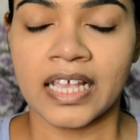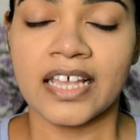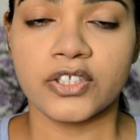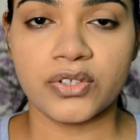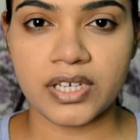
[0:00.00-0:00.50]

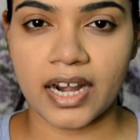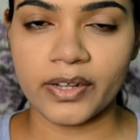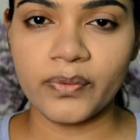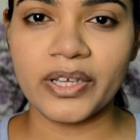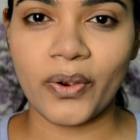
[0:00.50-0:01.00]
So
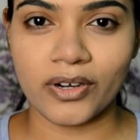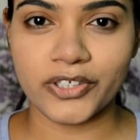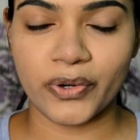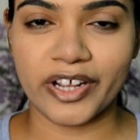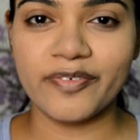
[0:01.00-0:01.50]
starting with the
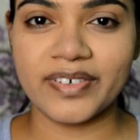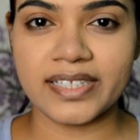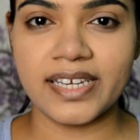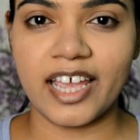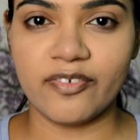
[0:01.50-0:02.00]
contouring,
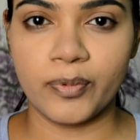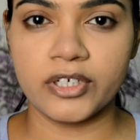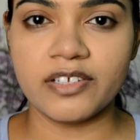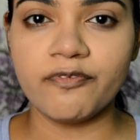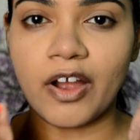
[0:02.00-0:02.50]
firstly I've
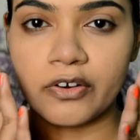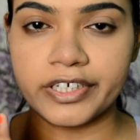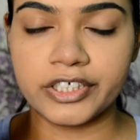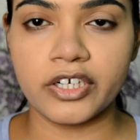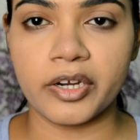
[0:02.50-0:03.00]
put some
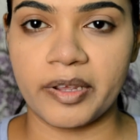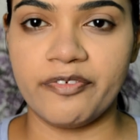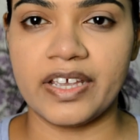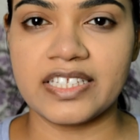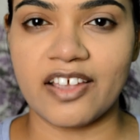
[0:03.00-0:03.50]
foundation on my
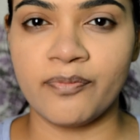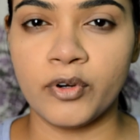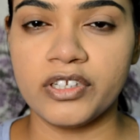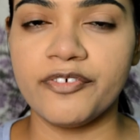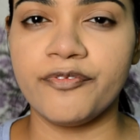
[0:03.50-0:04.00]
face. I've
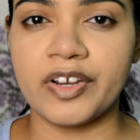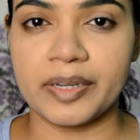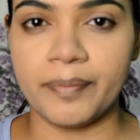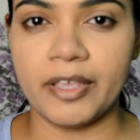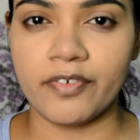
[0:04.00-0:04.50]
put the
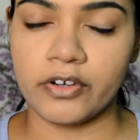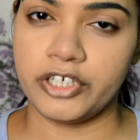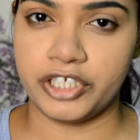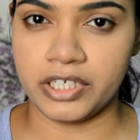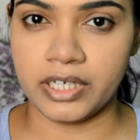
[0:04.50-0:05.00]
Fit Me
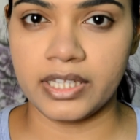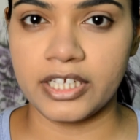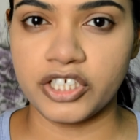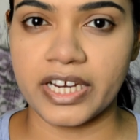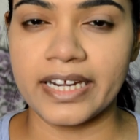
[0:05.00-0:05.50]
foundation in the
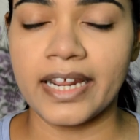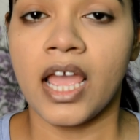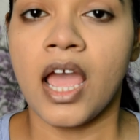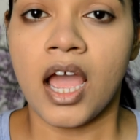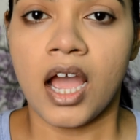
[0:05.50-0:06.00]
shade
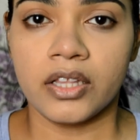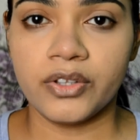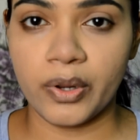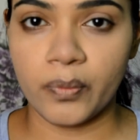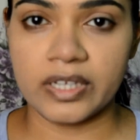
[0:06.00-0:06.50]

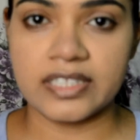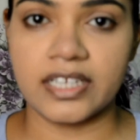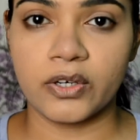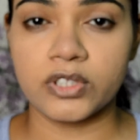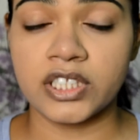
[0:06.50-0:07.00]

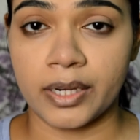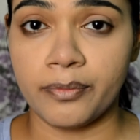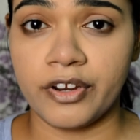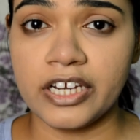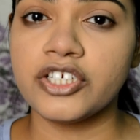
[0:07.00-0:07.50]
310
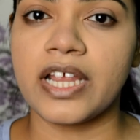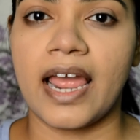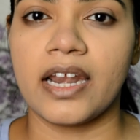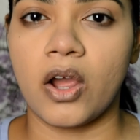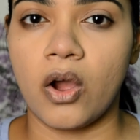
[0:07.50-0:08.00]
Sunwish,
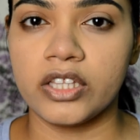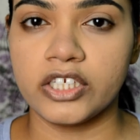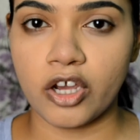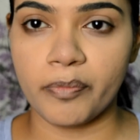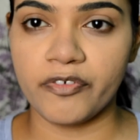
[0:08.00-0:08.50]
and on the
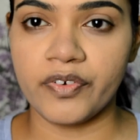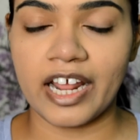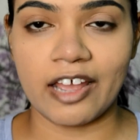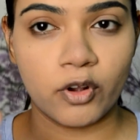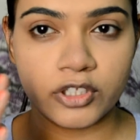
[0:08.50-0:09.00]
top of it
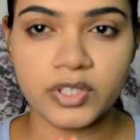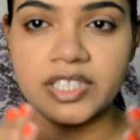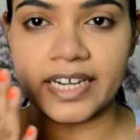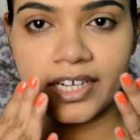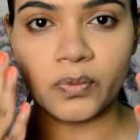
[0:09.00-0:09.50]
I've also
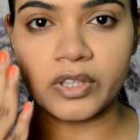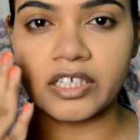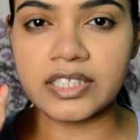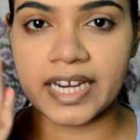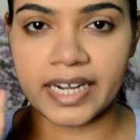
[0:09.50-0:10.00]
set it with
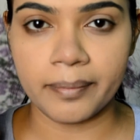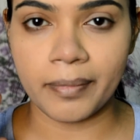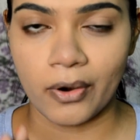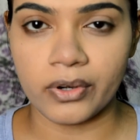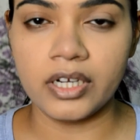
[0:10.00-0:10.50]
a setting
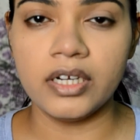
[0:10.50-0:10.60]
powder